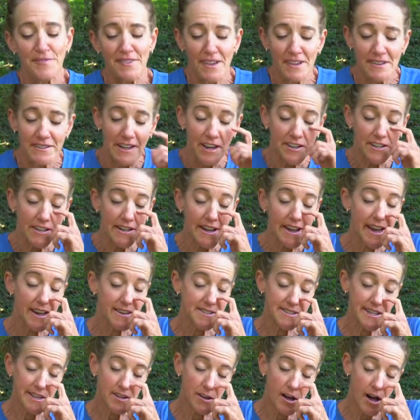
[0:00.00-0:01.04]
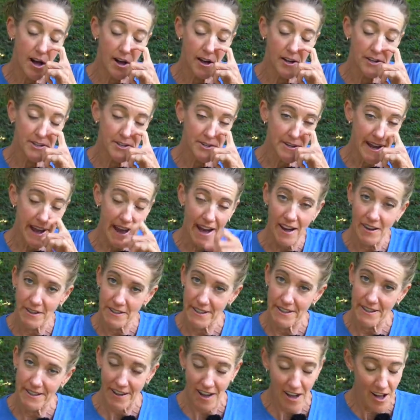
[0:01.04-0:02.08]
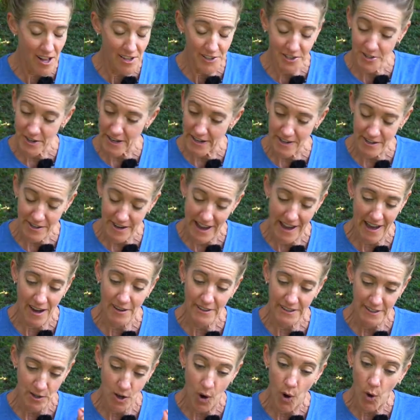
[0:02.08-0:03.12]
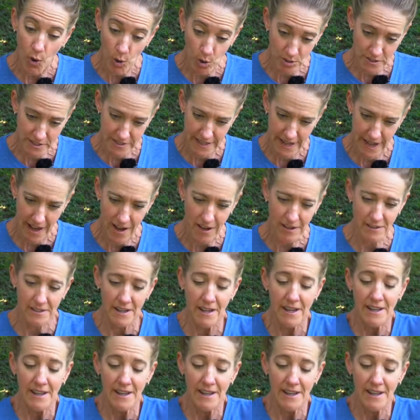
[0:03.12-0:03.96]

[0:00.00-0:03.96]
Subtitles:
Now you're going to exhale all your air out and hold it out.